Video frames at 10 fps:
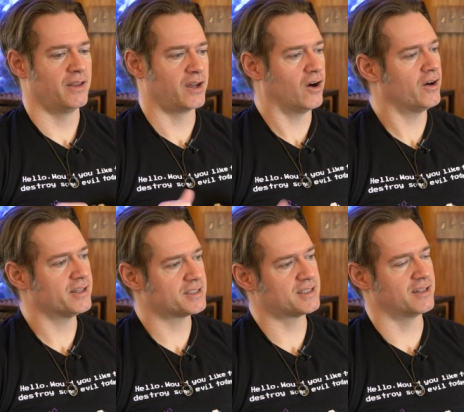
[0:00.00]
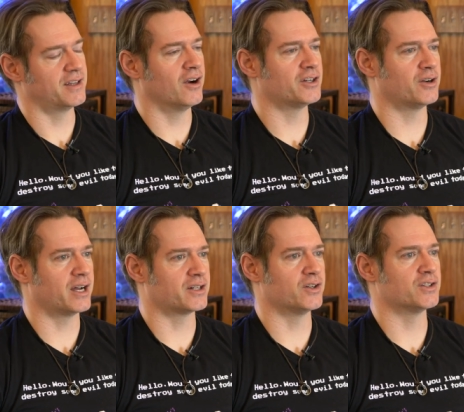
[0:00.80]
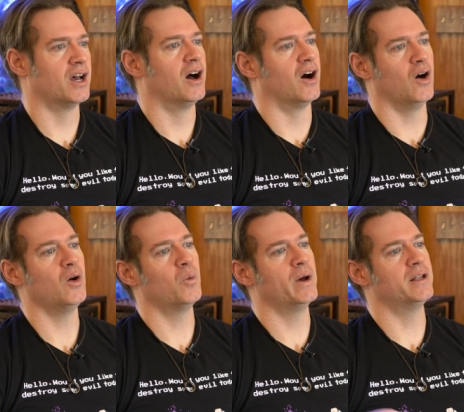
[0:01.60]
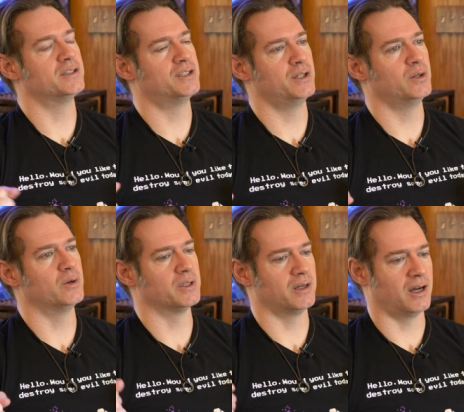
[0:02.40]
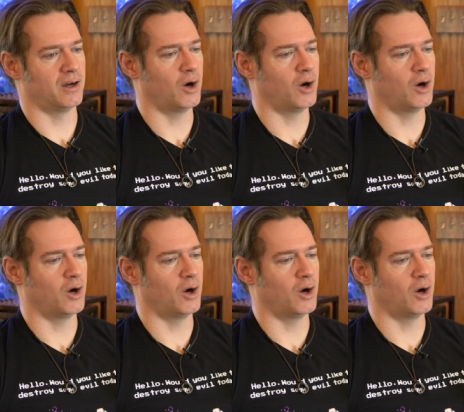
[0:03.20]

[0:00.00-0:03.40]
the artists and the art directors all went to a,